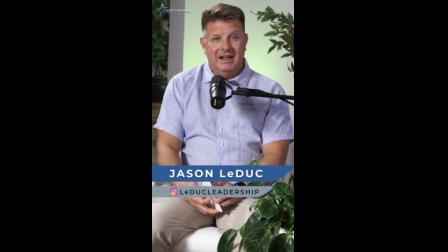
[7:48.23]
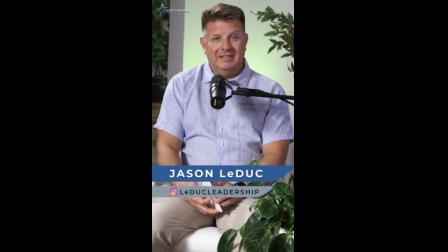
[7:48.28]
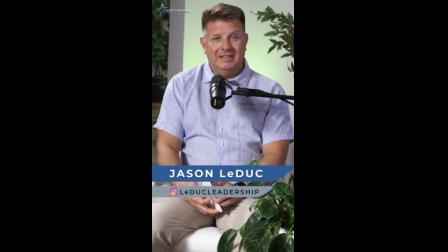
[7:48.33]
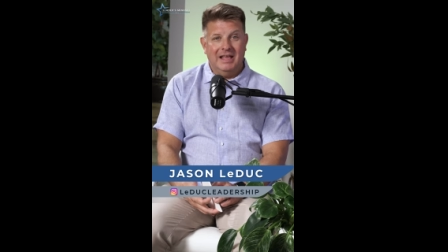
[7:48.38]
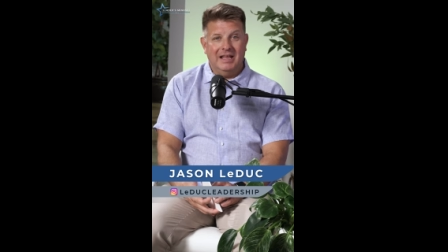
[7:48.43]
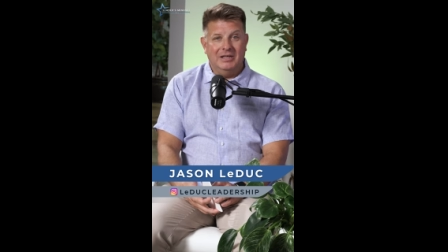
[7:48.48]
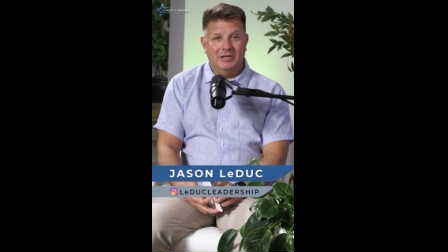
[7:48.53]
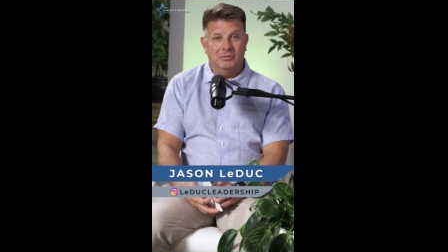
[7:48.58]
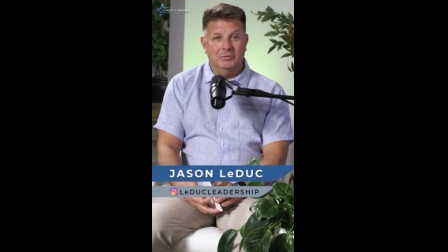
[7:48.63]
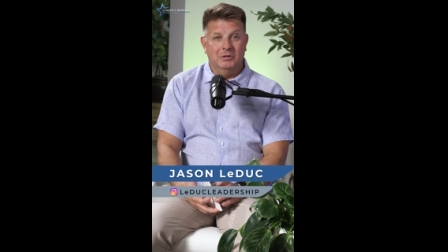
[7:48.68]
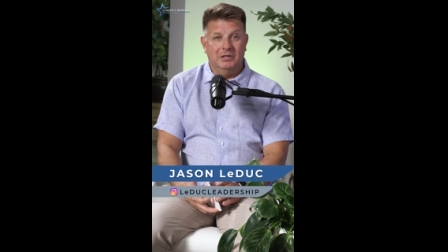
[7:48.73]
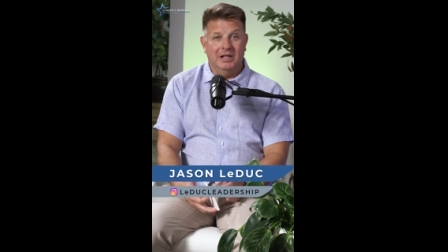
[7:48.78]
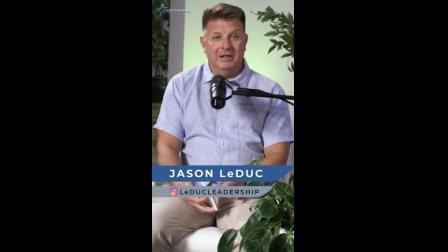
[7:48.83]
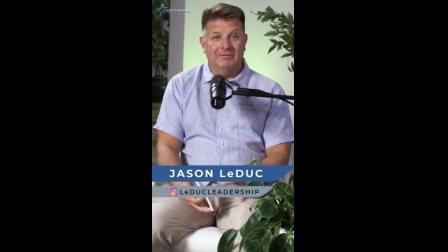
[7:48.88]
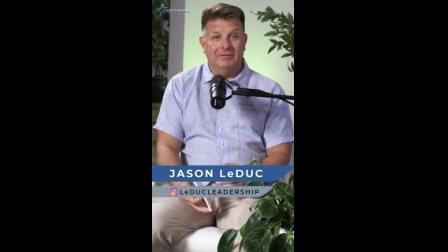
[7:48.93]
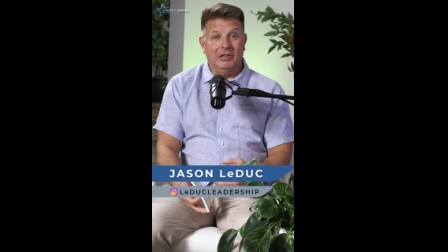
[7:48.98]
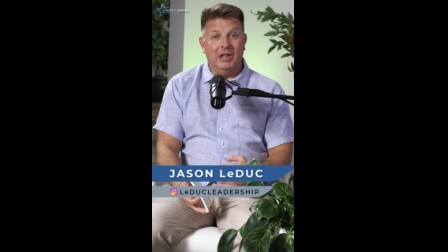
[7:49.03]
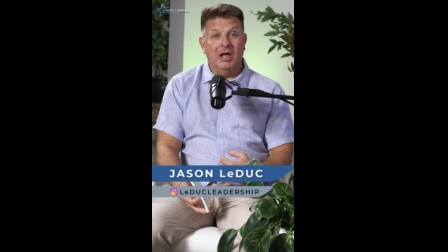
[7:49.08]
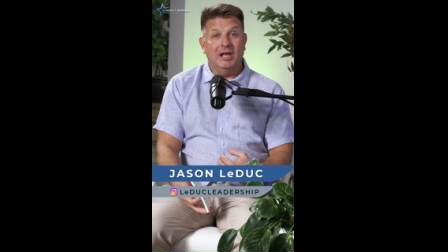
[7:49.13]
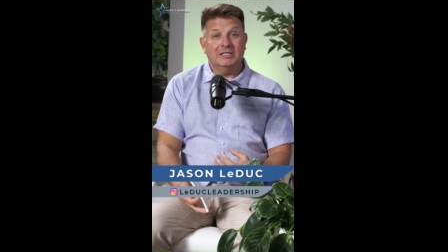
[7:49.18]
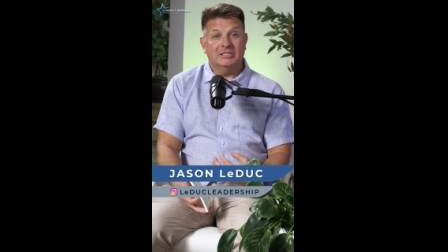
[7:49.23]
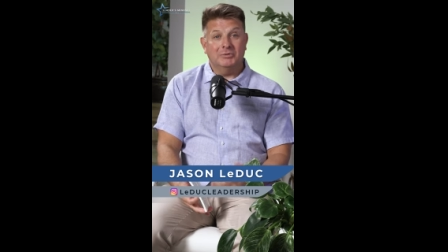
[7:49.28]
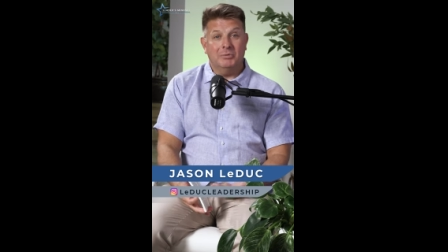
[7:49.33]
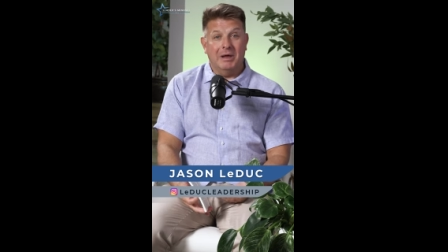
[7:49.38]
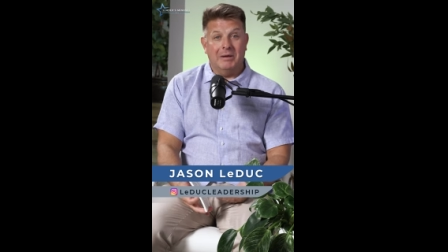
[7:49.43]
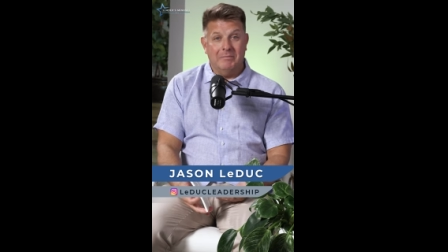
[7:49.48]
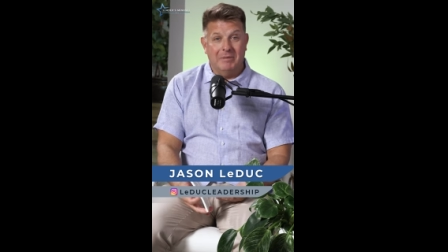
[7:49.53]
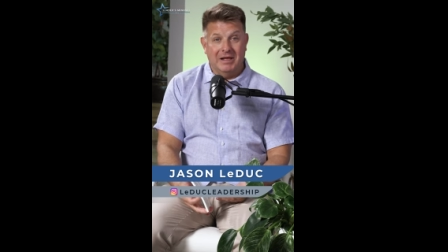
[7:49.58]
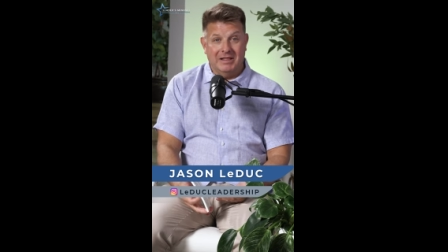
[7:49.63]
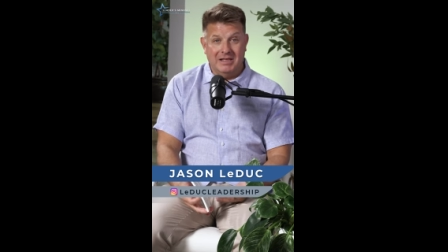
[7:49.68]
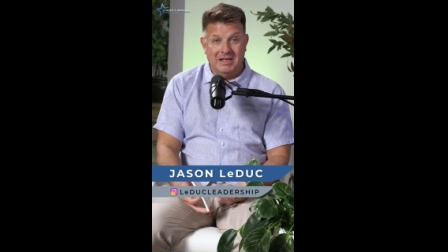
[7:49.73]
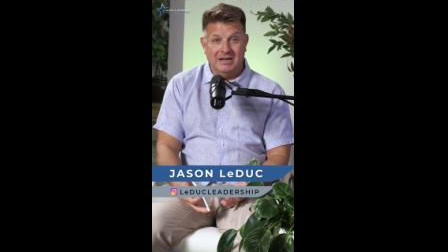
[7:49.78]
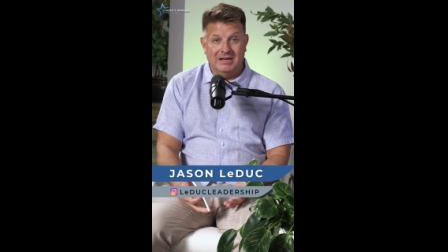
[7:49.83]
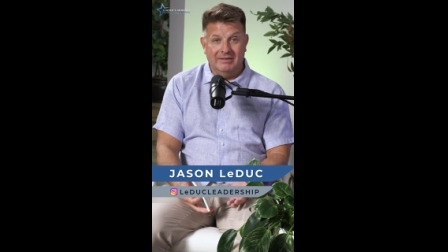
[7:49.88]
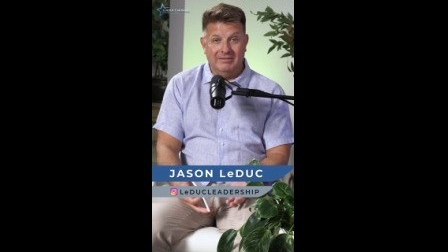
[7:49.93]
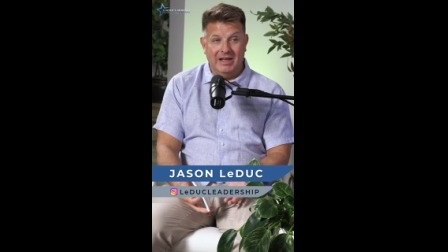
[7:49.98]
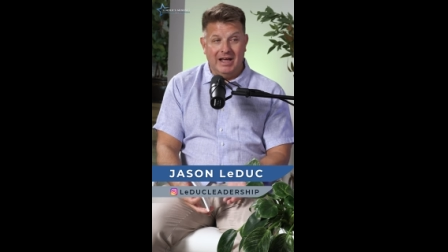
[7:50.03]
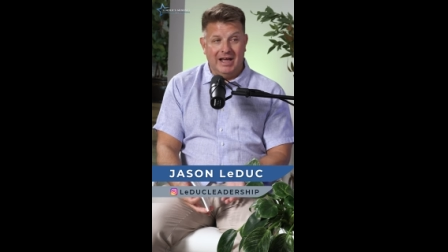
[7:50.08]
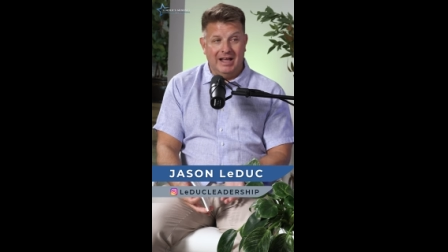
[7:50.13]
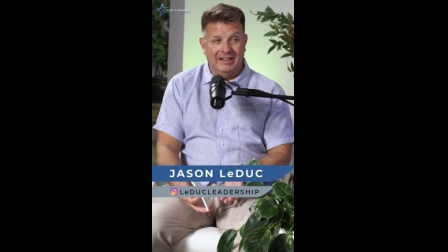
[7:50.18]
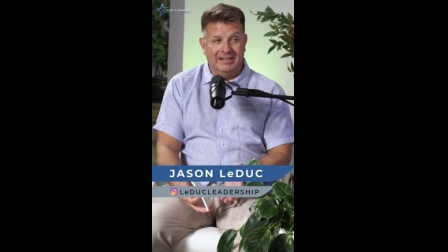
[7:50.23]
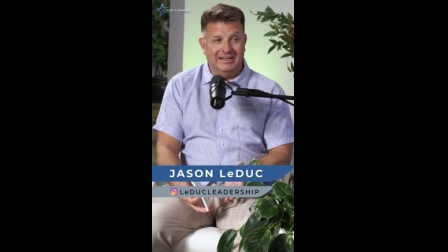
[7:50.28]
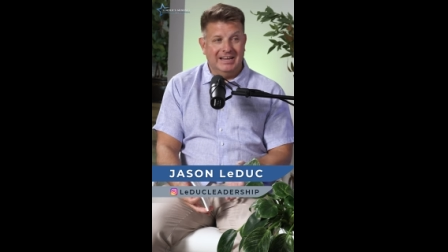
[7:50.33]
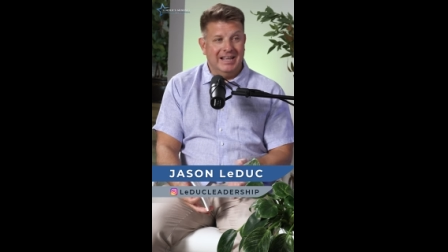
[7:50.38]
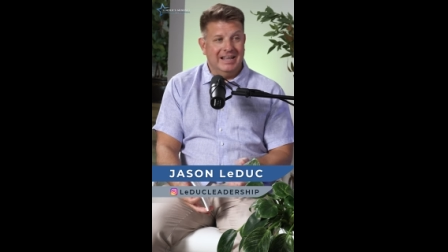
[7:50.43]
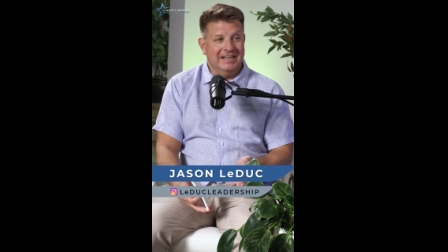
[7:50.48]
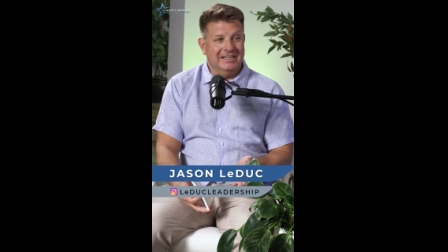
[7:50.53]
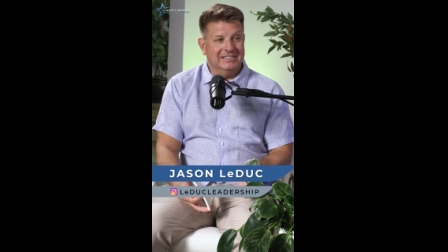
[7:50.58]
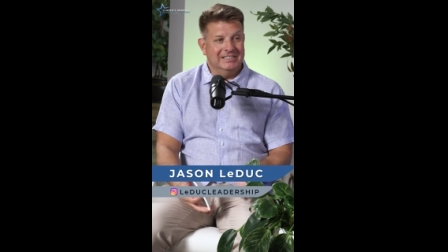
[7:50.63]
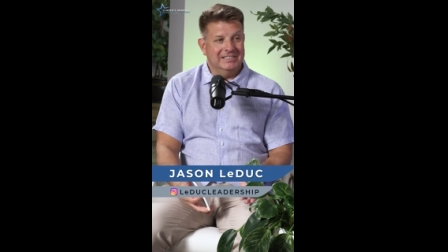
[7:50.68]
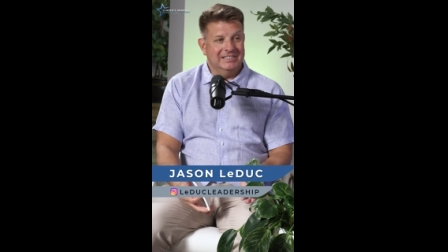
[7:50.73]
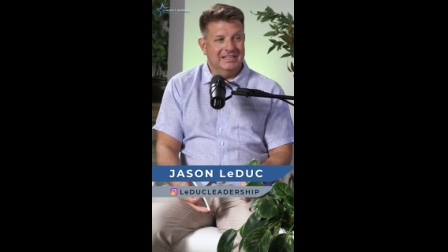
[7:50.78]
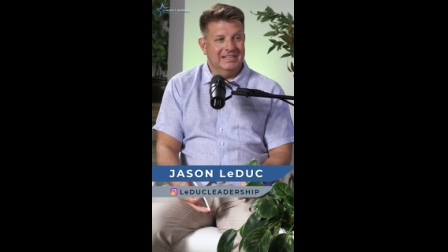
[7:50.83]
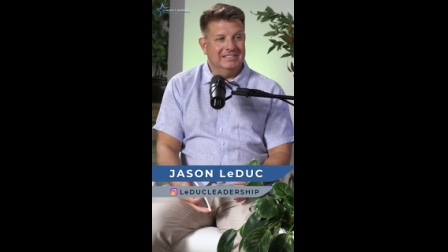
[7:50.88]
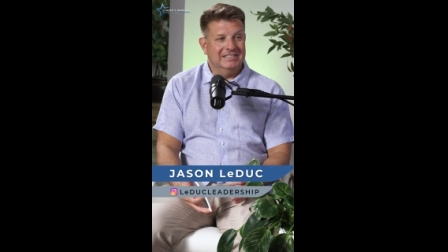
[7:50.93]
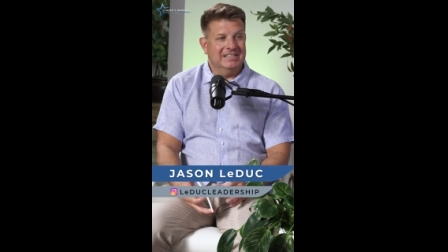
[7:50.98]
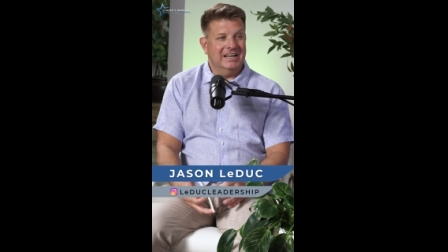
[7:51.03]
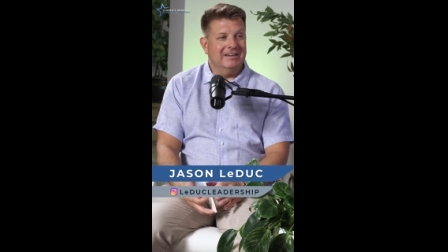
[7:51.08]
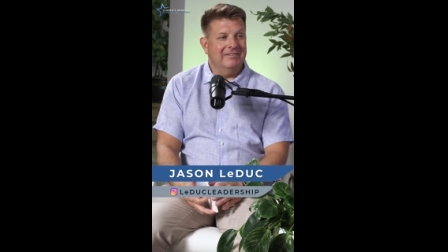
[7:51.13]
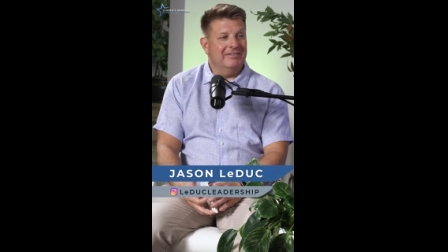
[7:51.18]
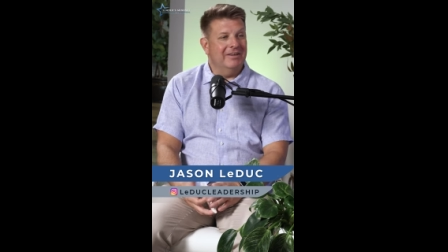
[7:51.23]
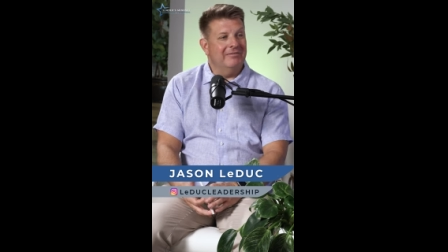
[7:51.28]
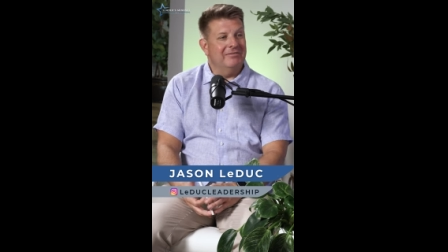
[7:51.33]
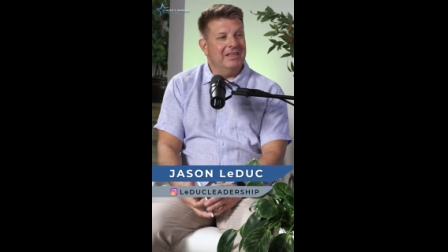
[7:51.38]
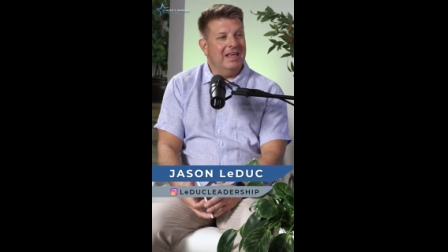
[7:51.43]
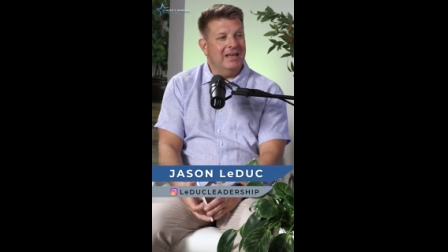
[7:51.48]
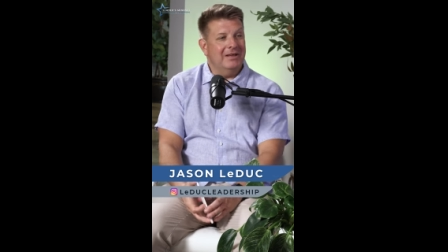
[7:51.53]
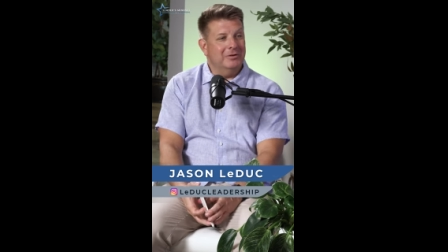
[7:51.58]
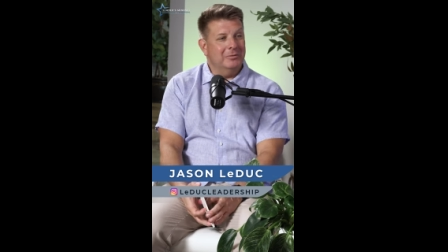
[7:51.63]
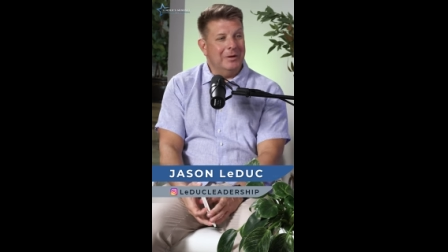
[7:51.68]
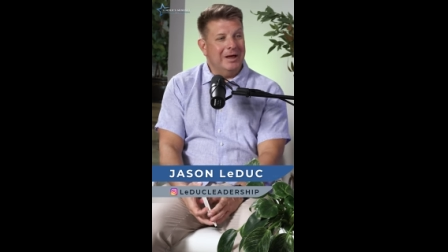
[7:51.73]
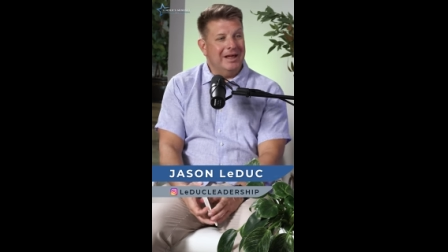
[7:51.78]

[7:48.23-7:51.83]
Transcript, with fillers: and then you will yeah. have lost weight by the end of the holidays instead of yeah. have gained